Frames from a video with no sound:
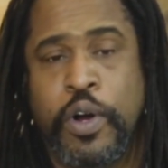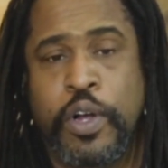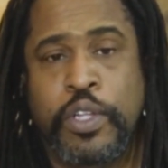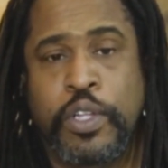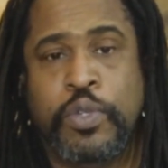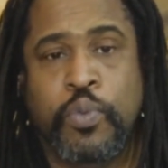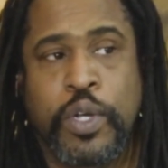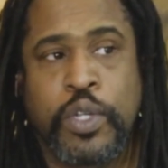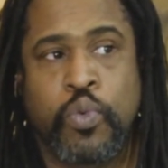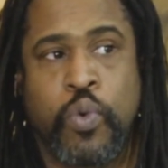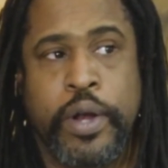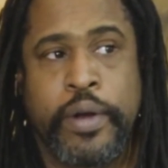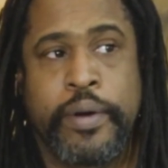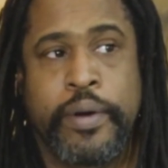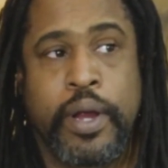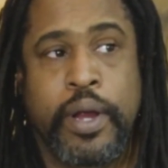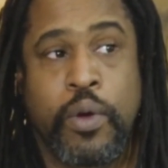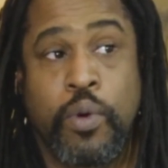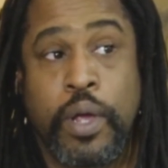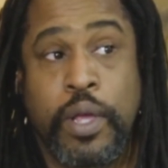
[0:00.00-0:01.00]
was
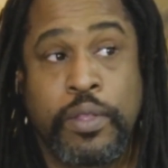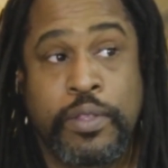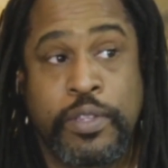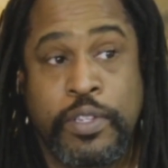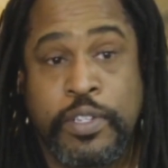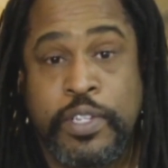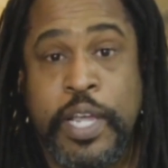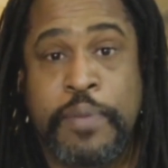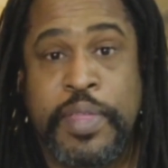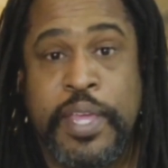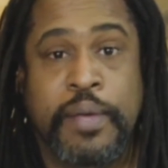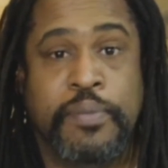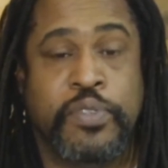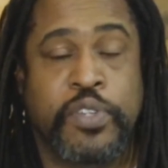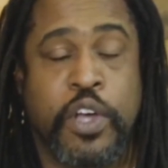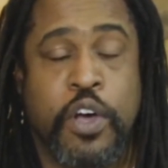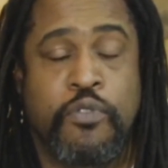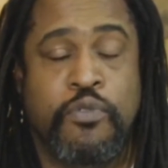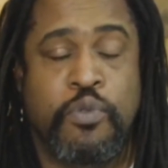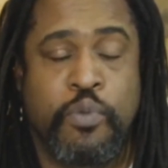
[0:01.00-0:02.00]
wondering the same thing
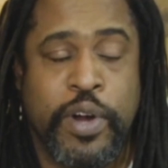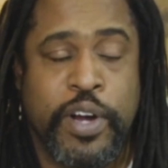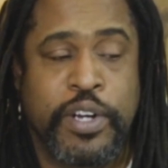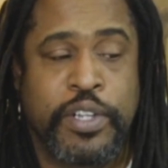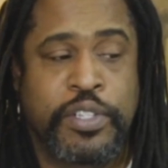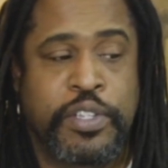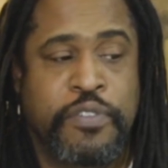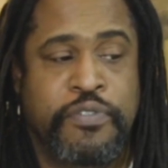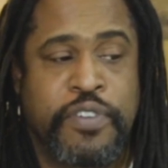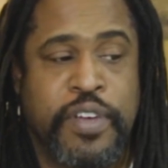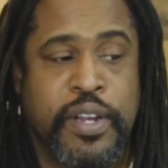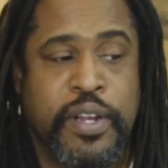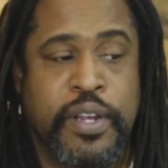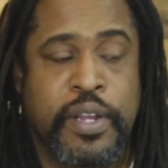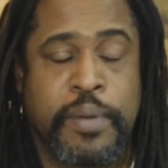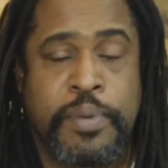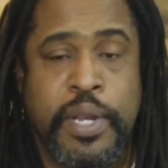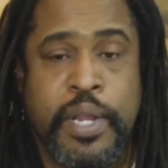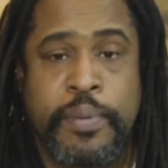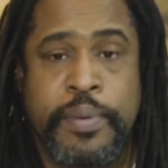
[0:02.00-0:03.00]
himself. Where does he fit in
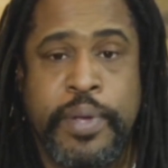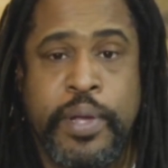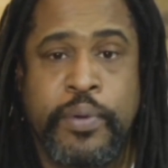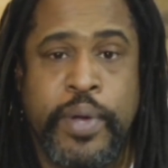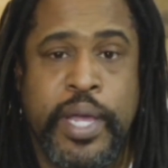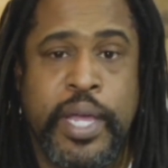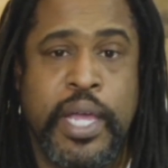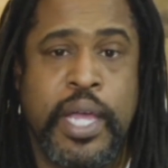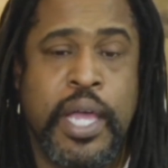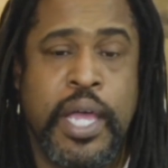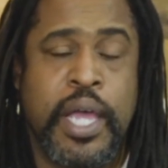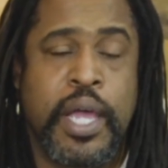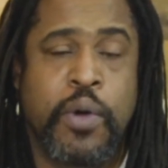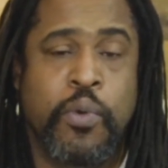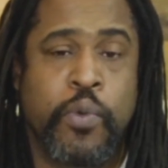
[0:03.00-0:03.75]
WWE?